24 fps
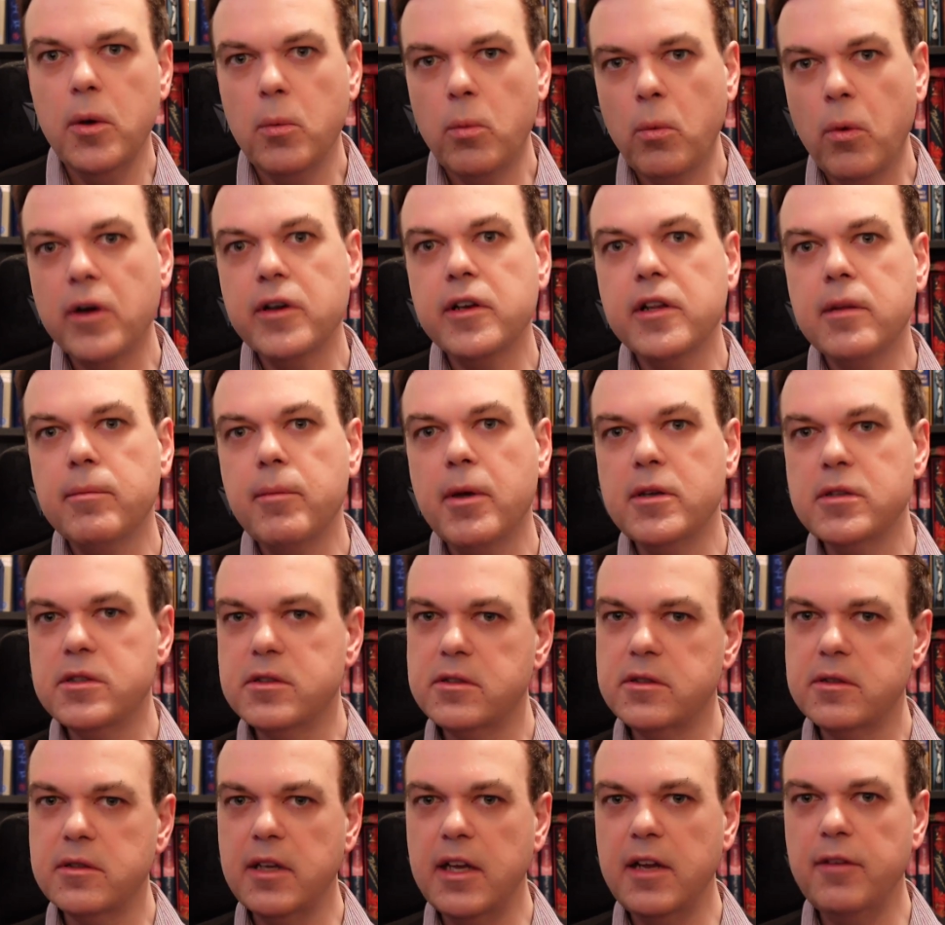what are the
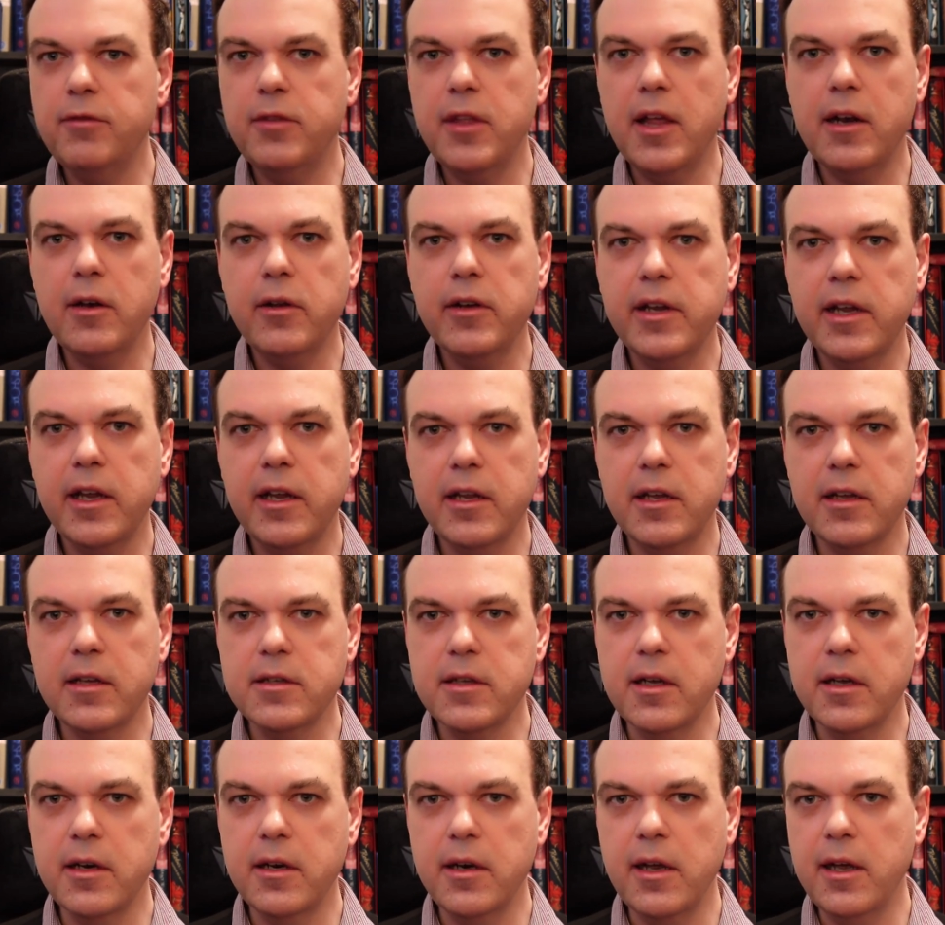most, if they're looking at
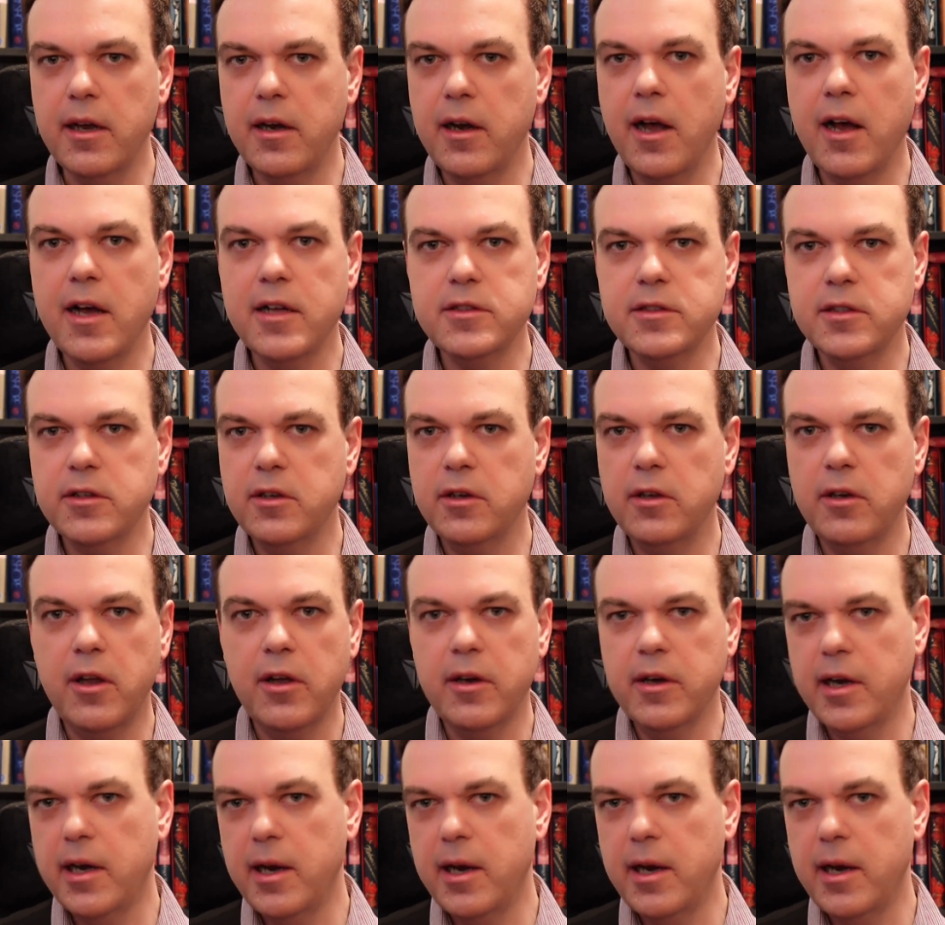an article on,